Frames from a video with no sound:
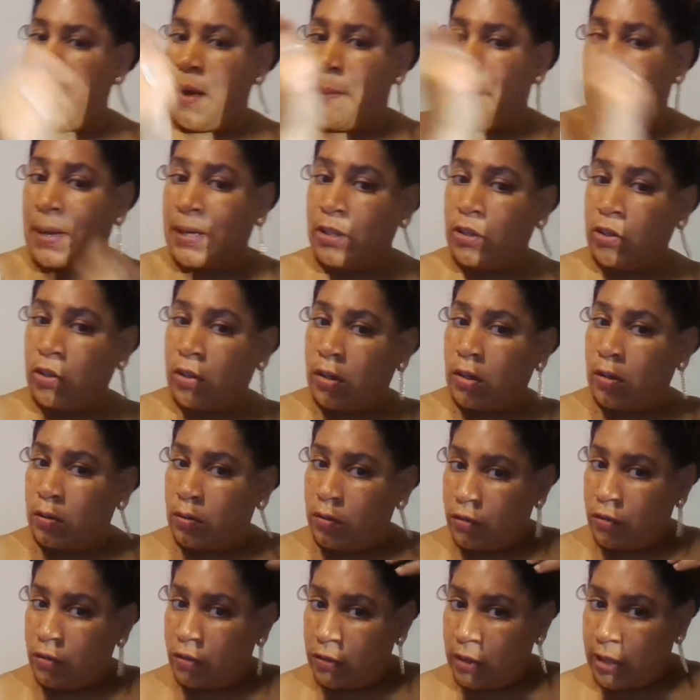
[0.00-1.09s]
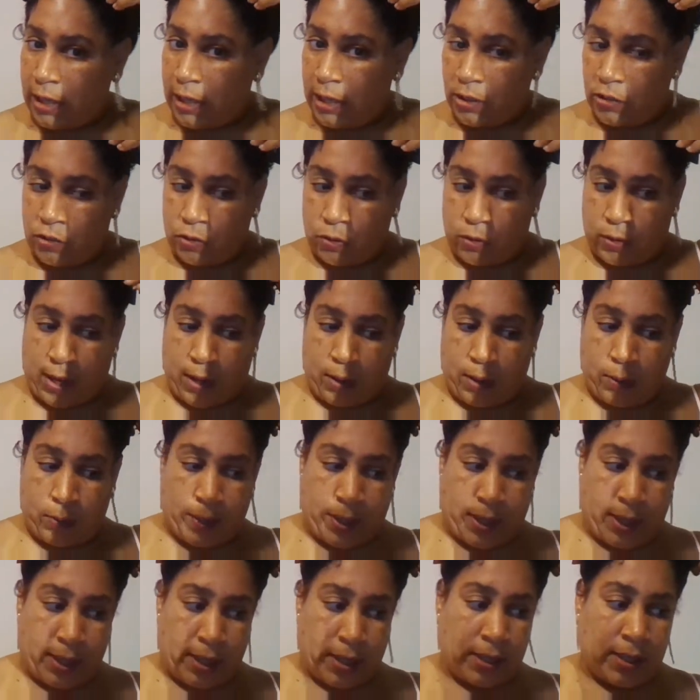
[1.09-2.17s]
my curls, okay, so that
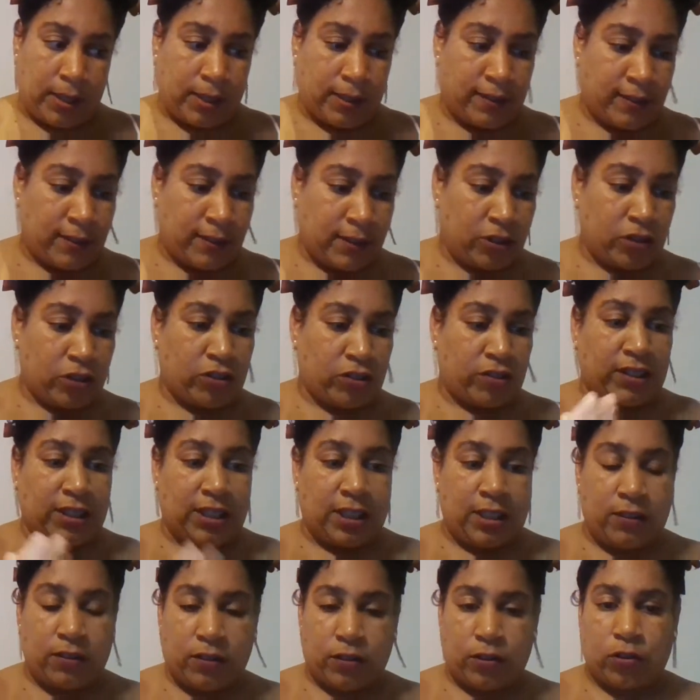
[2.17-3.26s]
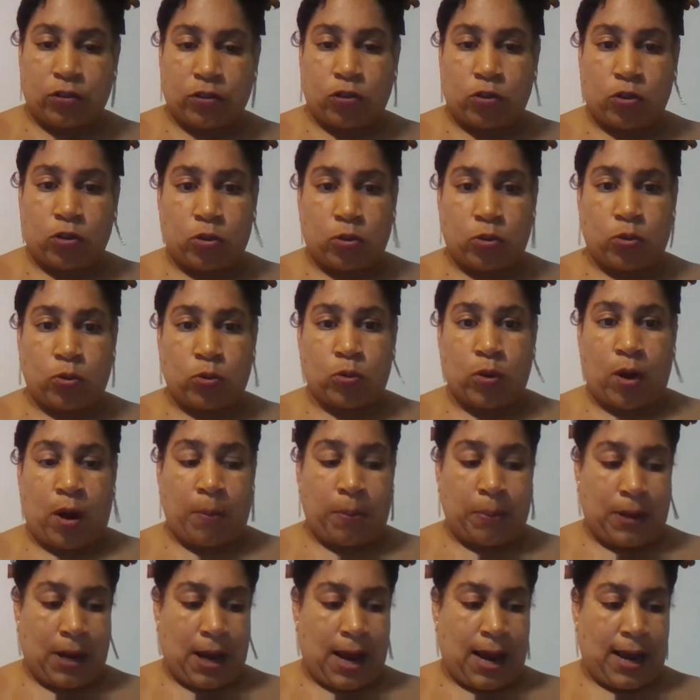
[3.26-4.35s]
way it's just easier to
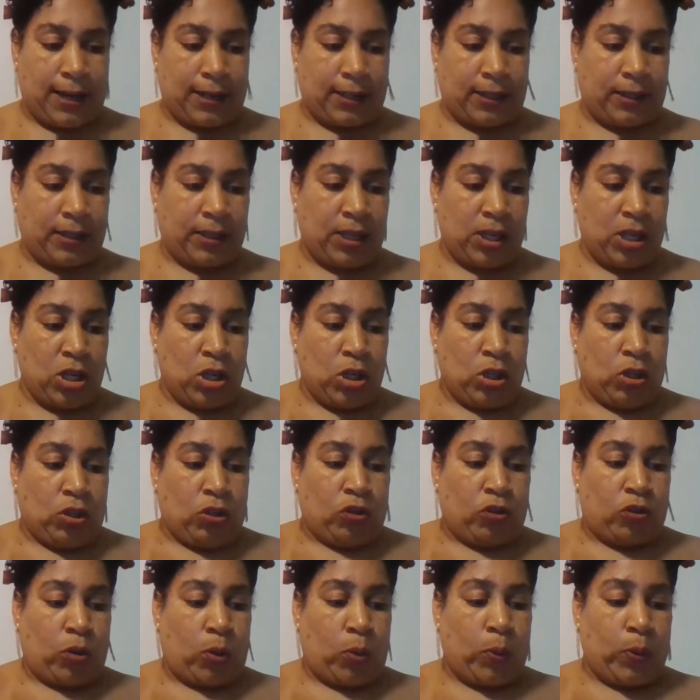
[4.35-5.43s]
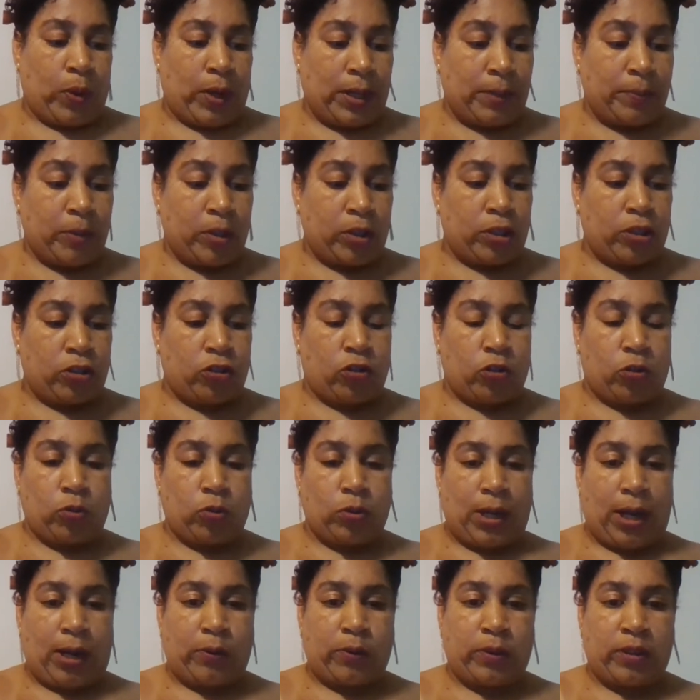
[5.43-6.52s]
apply. So what I'm gonna do
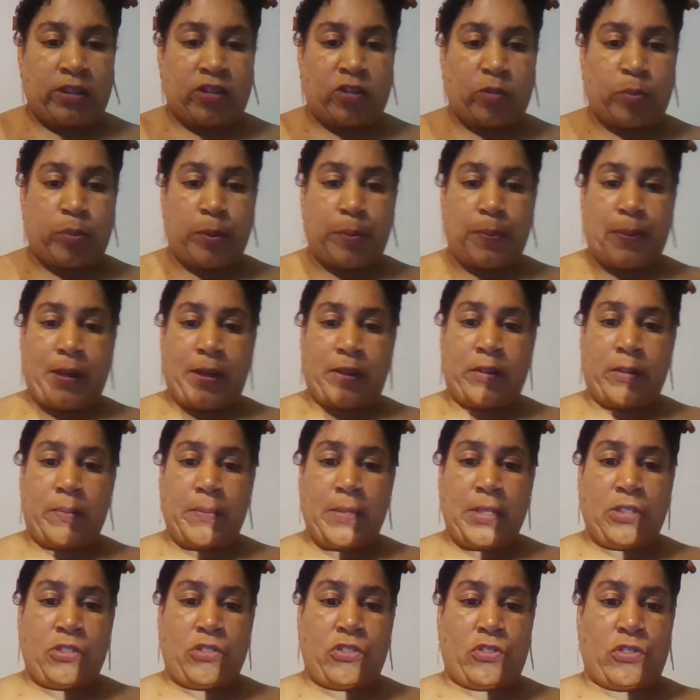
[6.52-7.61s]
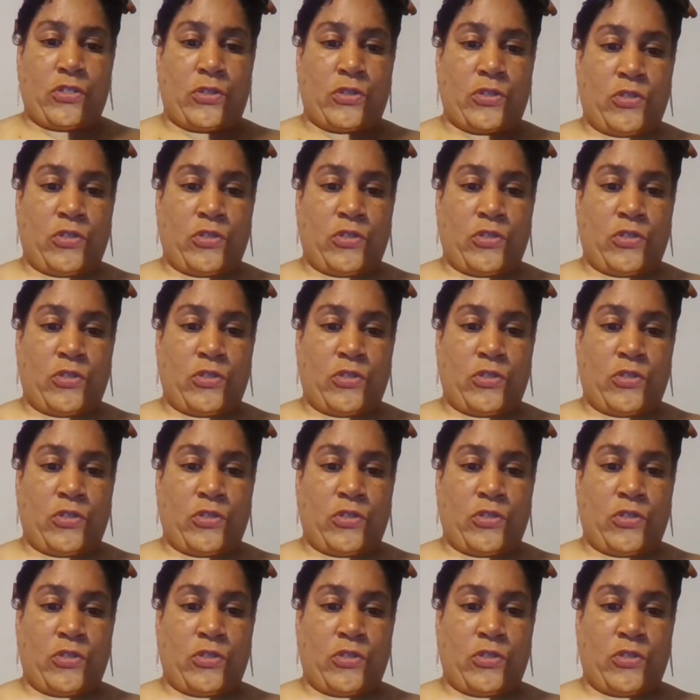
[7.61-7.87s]
now is prepare the mixture.